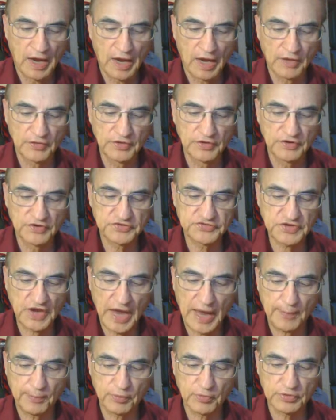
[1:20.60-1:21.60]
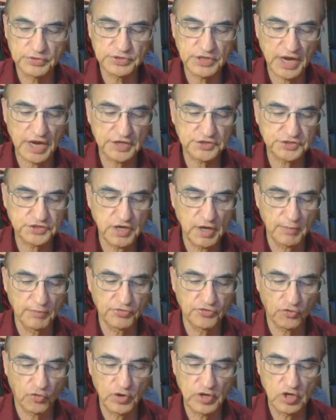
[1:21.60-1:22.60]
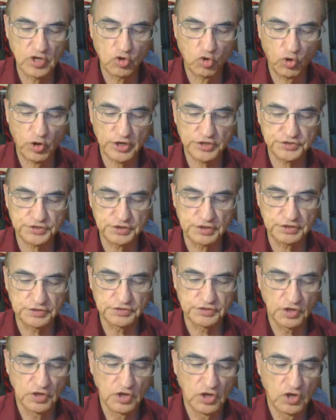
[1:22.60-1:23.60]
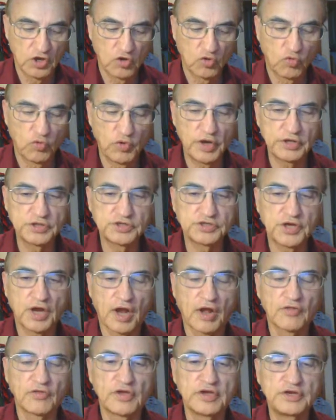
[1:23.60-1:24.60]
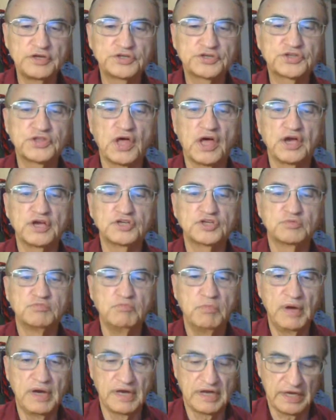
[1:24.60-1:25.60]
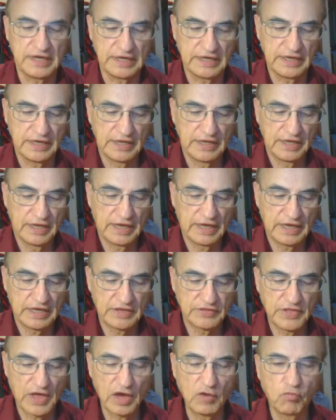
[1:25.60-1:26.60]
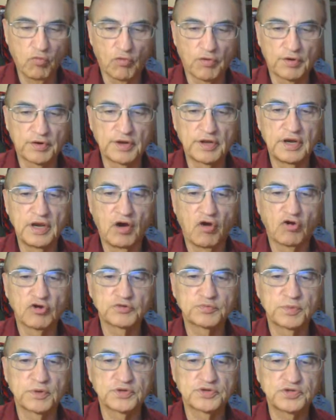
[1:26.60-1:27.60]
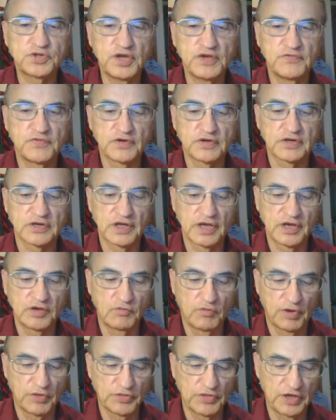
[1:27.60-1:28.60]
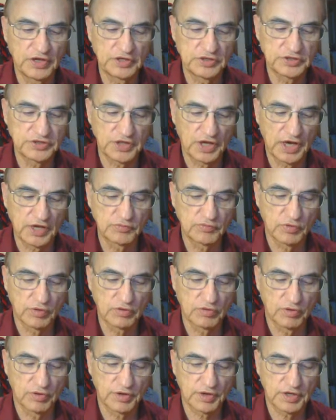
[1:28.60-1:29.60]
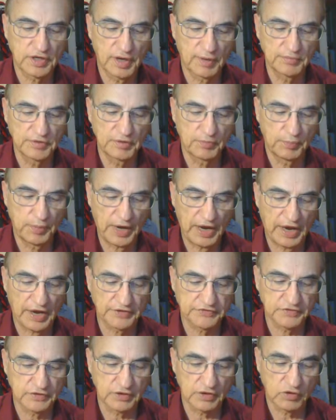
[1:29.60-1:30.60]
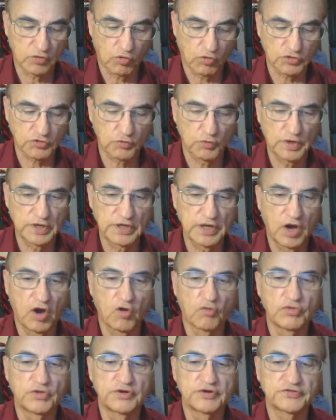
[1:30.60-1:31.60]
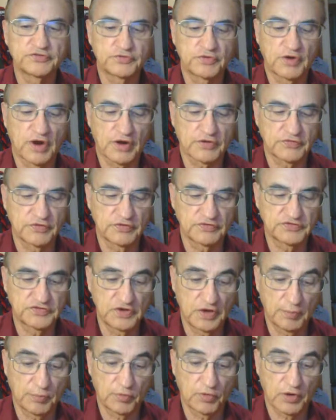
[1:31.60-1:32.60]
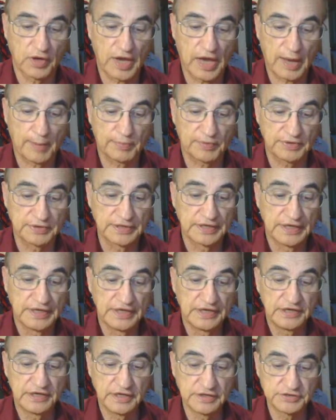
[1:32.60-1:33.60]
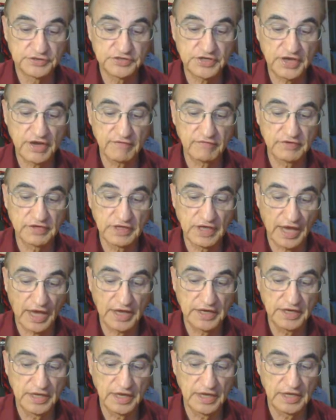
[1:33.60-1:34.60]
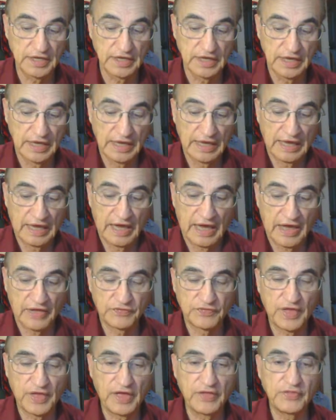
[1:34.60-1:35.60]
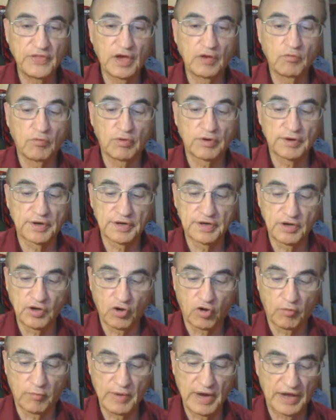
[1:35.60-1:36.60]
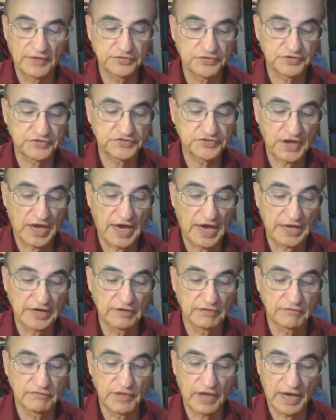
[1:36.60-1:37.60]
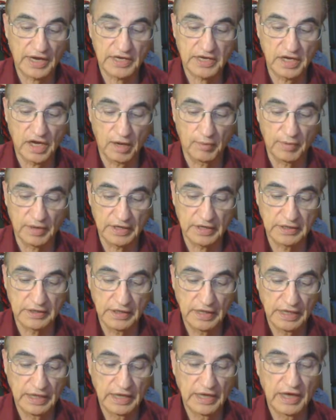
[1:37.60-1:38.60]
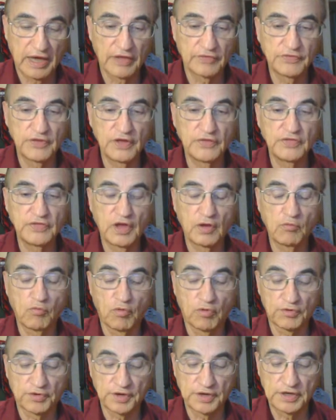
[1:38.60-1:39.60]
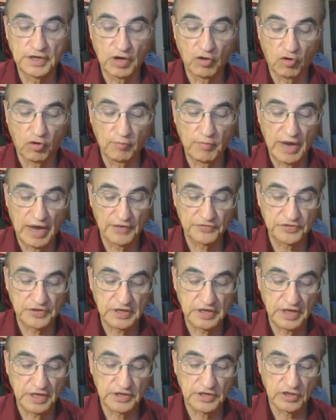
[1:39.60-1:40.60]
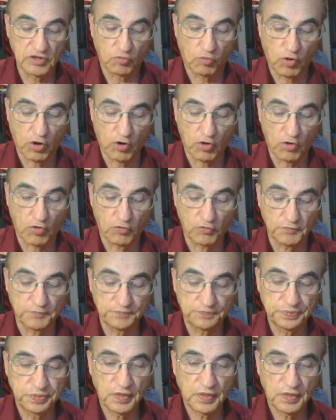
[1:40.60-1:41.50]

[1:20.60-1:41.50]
Uh, the disciples asked him three questions When shall these things be? they wanted to know specifically when these things were going to come to pass. And of course, we know the destruction of the temple happened in 70 AD. And then they wanted to know about the sign of thy coming. And then they wanted to know about the end of the world.